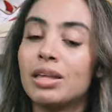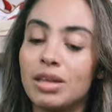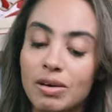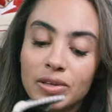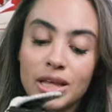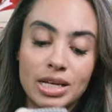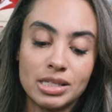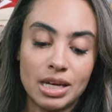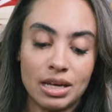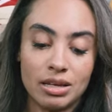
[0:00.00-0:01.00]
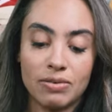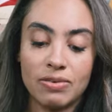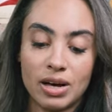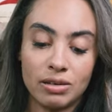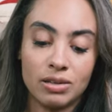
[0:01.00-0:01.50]
Then for the last and
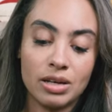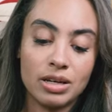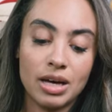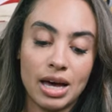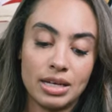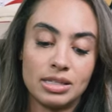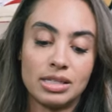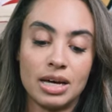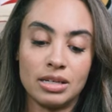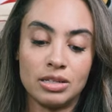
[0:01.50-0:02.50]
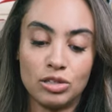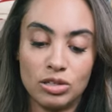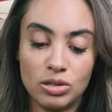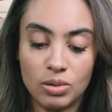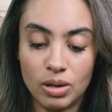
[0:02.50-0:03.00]
final look, I decided
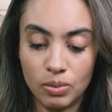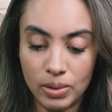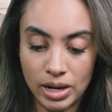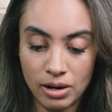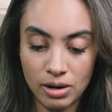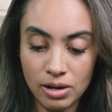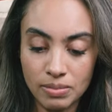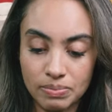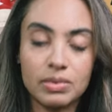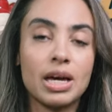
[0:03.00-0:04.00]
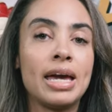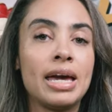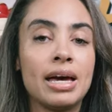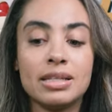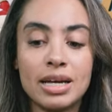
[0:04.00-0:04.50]
to wear
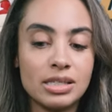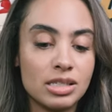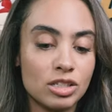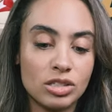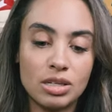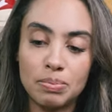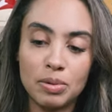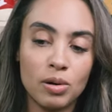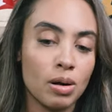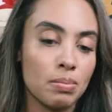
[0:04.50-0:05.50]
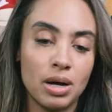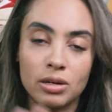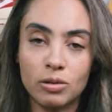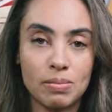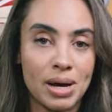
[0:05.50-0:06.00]
a nice, just simple
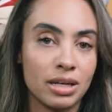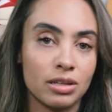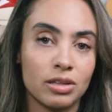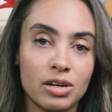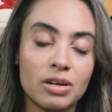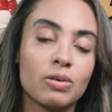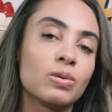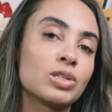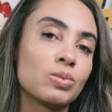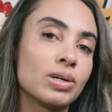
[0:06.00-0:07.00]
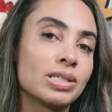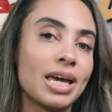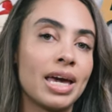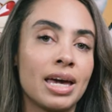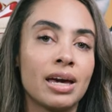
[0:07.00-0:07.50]
monochromatic look, which was
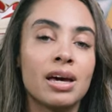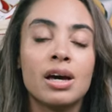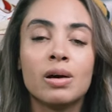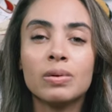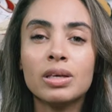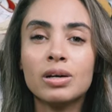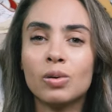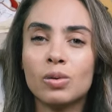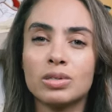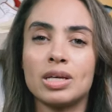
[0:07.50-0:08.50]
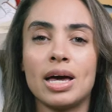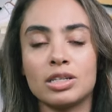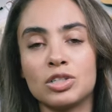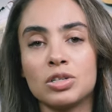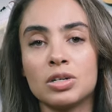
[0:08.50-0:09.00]
a really cool
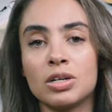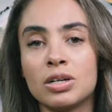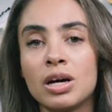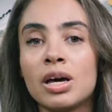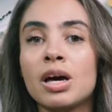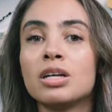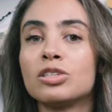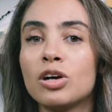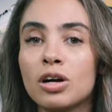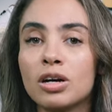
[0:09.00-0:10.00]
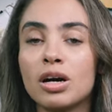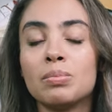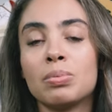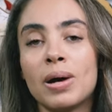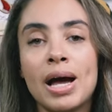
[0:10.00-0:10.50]
textured dark
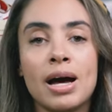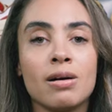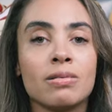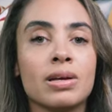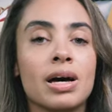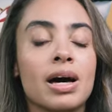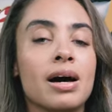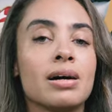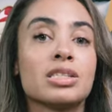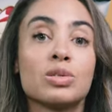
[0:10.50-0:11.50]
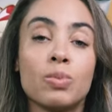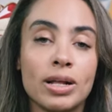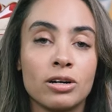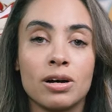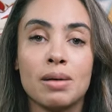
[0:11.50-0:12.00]
brown uh,
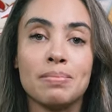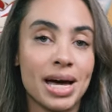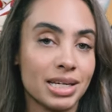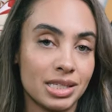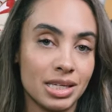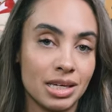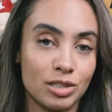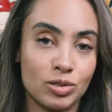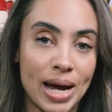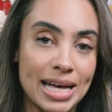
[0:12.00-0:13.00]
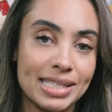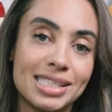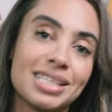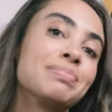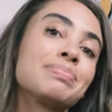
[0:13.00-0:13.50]
sweater maxi dress.